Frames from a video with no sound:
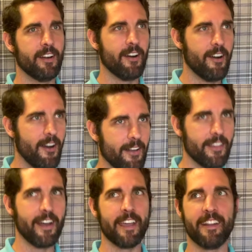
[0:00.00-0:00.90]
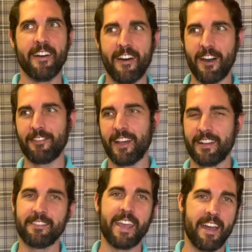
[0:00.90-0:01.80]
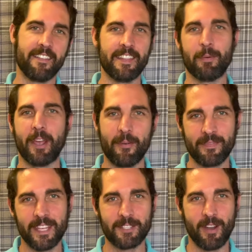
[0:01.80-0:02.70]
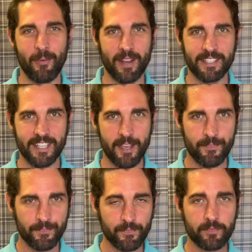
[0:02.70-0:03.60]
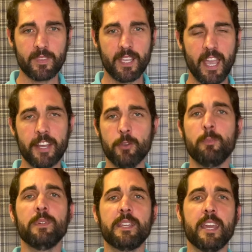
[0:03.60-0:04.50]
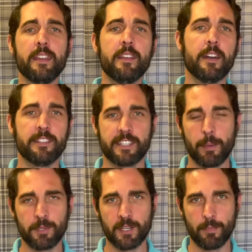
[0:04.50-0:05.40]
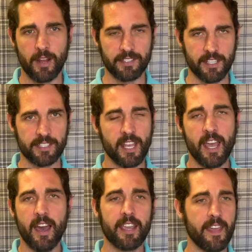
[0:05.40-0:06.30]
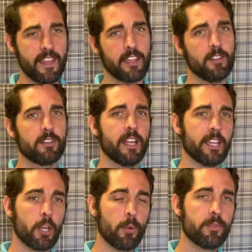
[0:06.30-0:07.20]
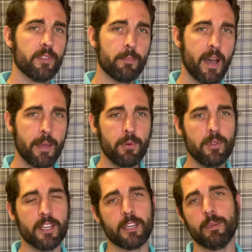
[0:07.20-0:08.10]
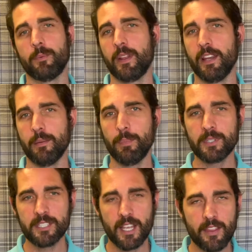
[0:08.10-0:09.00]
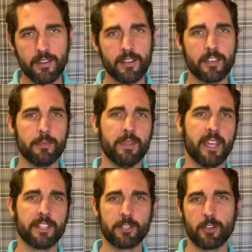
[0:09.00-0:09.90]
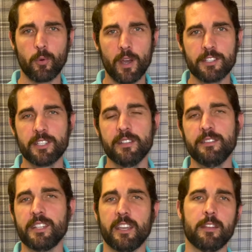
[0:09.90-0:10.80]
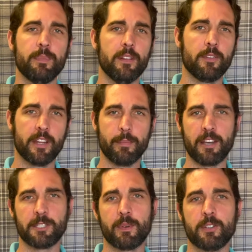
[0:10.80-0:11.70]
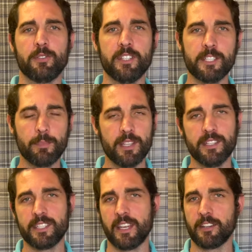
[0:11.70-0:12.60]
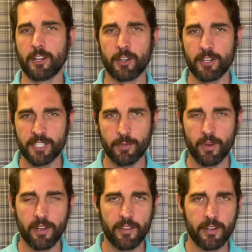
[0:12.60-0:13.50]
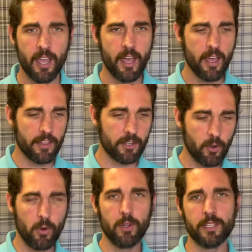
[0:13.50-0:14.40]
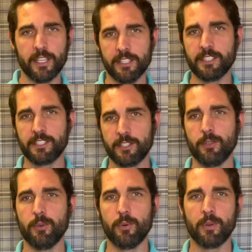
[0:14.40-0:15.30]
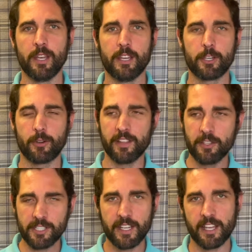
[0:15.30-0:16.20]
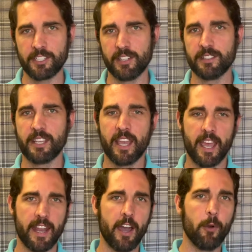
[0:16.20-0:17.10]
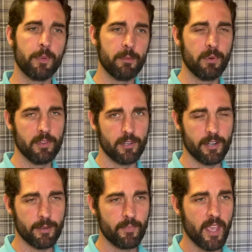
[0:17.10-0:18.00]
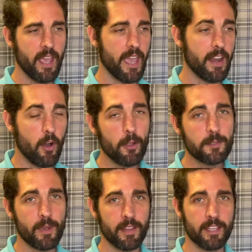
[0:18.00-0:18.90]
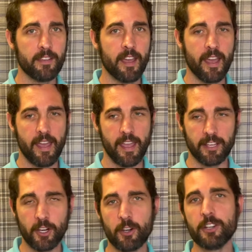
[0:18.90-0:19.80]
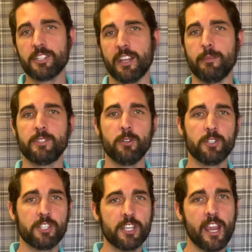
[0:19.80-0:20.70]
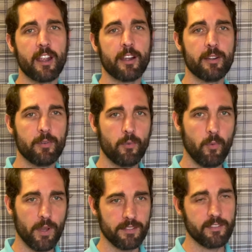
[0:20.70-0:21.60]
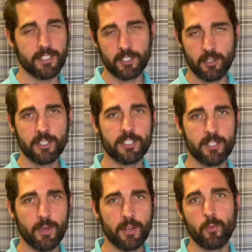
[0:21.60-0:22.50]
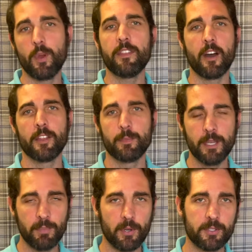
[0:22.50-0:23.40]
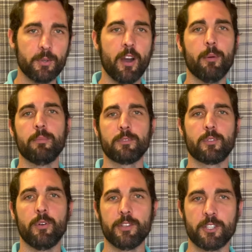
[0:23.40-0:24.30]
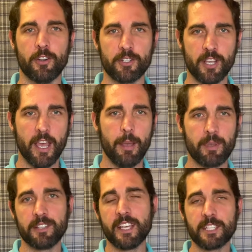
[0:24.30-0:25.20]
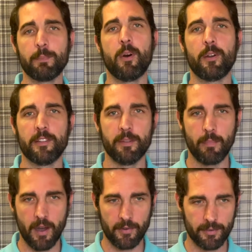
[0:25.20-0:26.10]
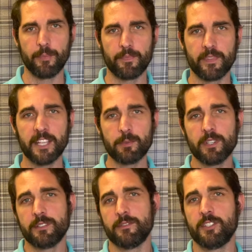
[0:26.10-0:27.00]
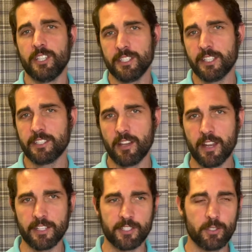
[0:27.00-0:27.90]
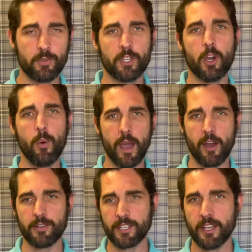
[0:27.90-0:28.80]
online, offline. Yeah, there we go. That's the right way to say it. And you begin a discipleship process. Again, that could look like going through the Bible. It could be reading a book together. It could be answering questions. It could be learning about spiritual disciplines and encouraging one another. The goal is to create those connections and help people learn, and ultimately encourage them to share what this church is doing with other people to help grow the church, because that's part of the model. That's what Jesus taught us, to go out,